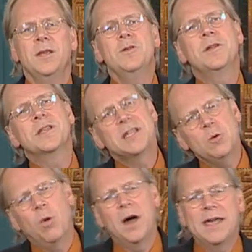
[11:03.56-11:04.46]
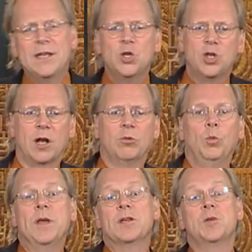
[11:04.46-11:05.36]
You can see why, in general,
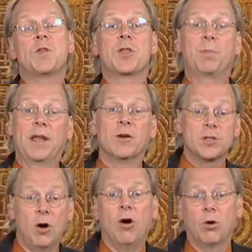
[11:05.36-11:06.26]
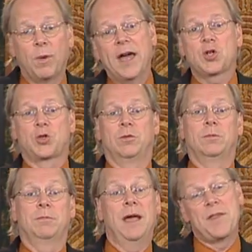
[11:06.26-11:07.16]
we assume that the players are
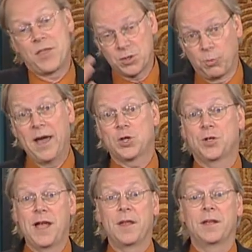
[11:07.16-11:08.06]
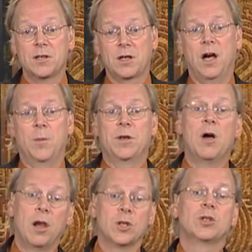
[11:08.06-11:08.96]
rational and that this rationality is common
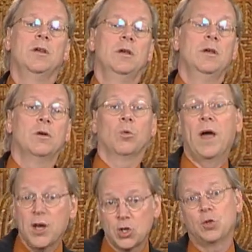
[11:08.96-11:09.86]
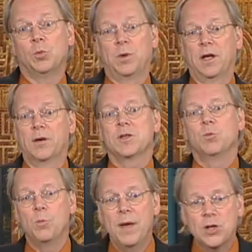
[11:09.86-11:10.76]
knowledge. Rational players
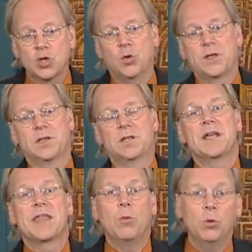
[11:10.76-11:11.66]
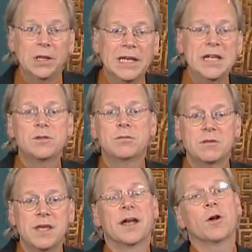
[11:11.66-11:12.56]
will make choices that will lead to
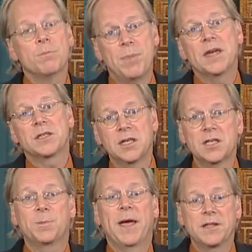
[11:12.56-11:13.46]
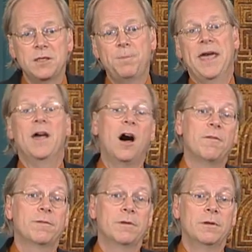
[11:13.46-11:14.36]
their best expected
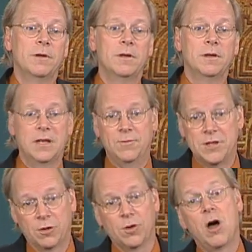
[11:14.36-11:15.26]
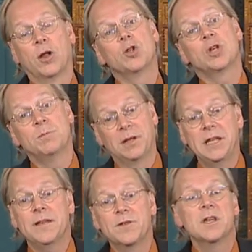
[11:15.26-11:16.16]
payoff, given their knowledge and
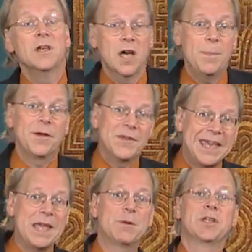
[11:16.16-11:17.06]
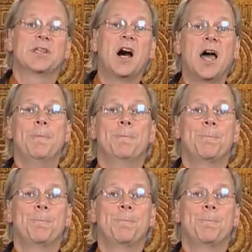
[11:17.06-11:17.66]
beliefs about the game at the time.